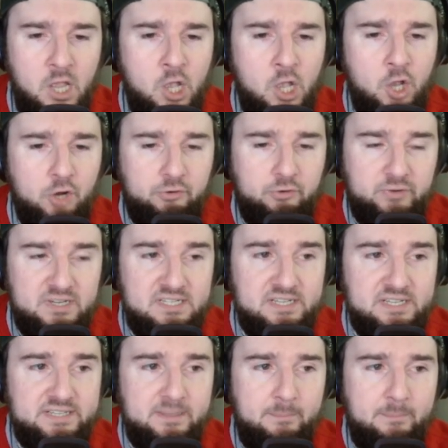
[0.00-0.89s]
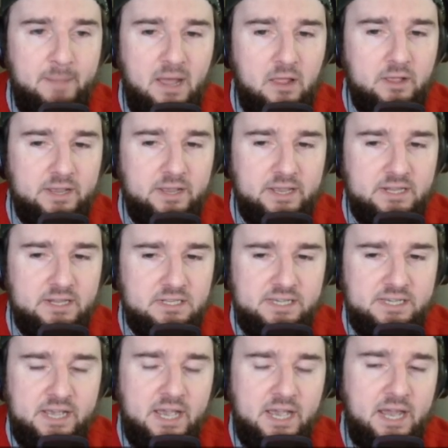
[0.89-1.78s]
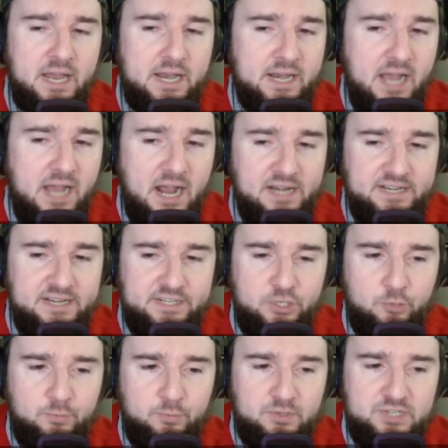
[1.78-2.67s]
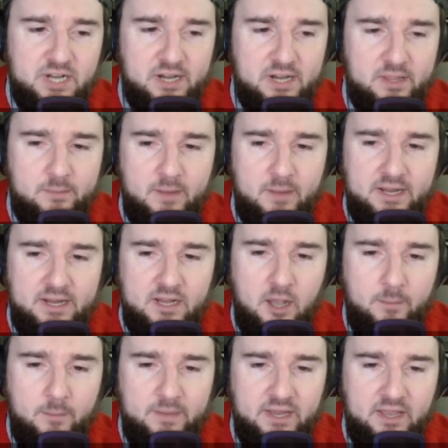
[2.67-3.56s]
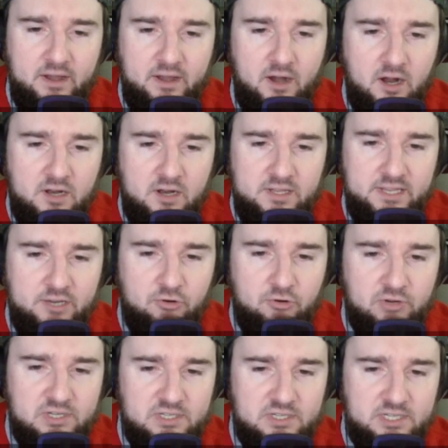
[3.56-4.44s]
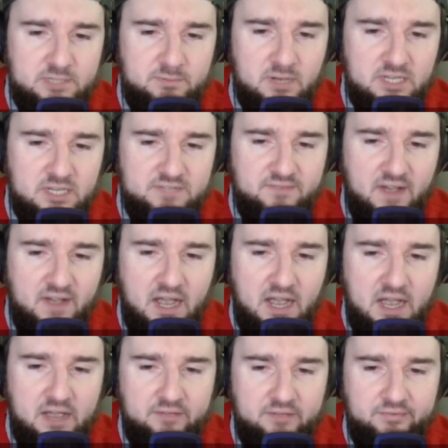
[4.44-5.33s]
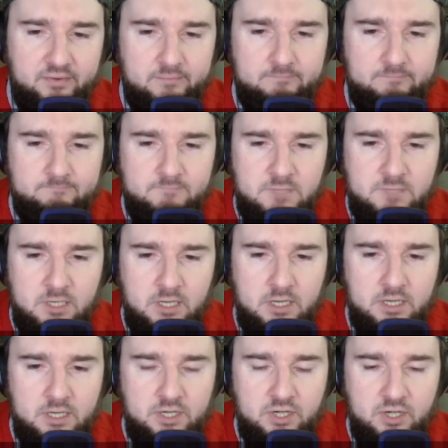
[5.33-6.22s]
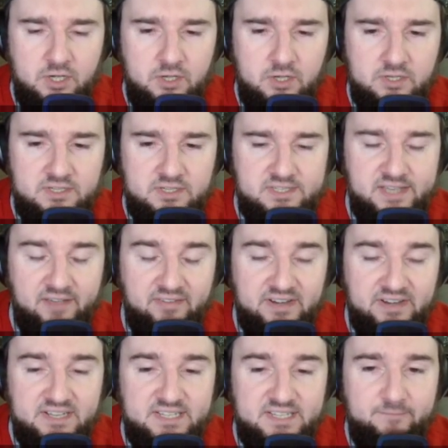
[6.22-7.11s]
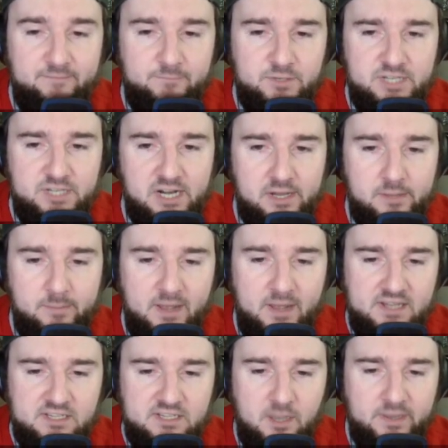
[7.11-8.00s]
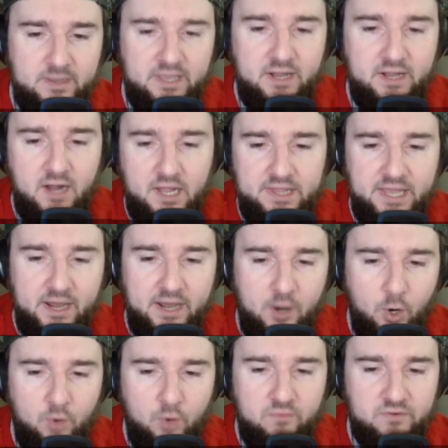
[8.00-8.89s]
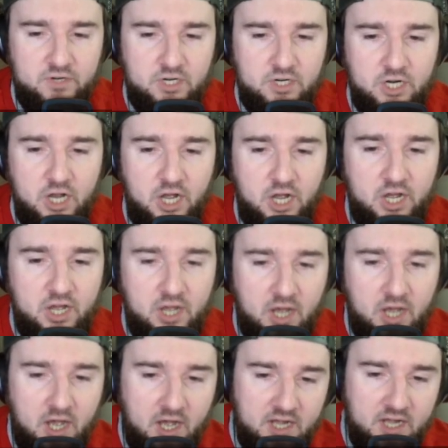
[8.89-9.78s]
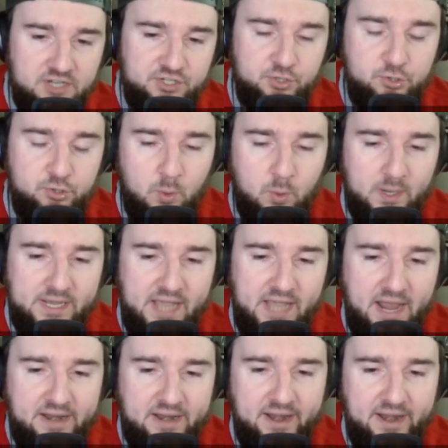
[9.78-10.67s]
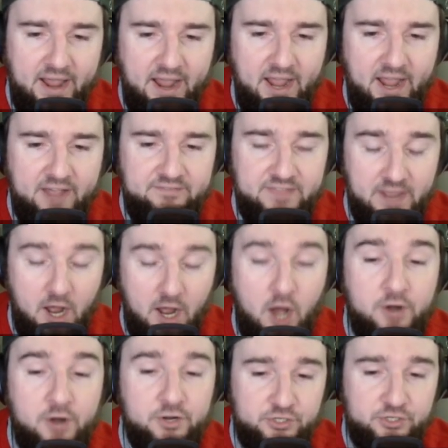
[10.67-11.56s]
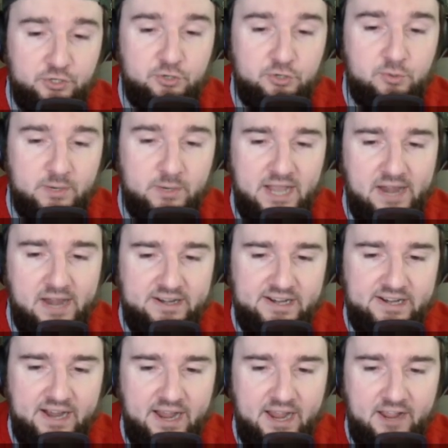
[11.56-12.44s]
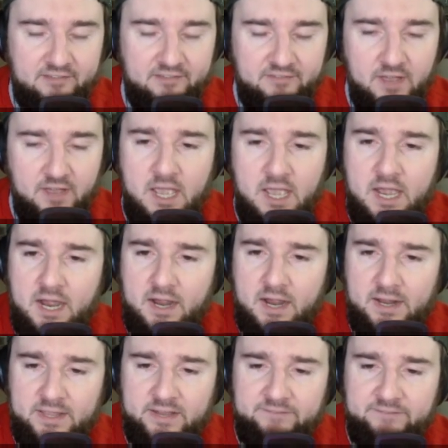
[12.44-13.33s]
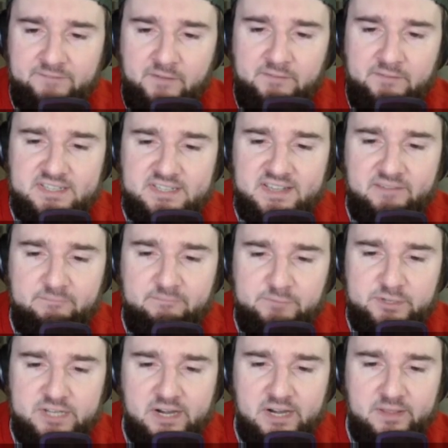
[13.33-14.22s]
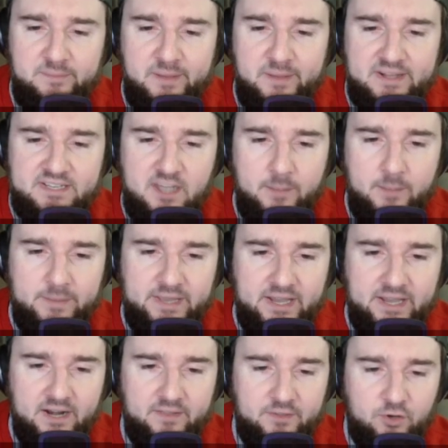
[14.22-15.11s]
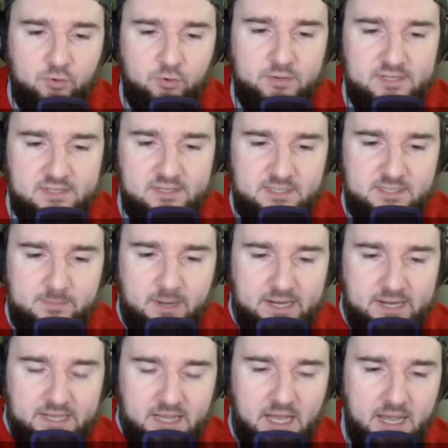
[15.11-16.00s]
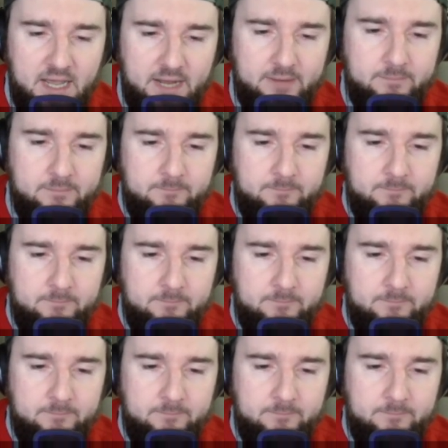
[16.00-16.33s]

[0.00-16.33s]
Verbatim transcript: Grizzlies and Pelicans. 92% of the money coming in on the Grizzlies plus 5. 77% of the bets coming in on that over uh, 228 and a half. They under 228 and a half. And then 57% of the bets coming in on the Grizzlies money line.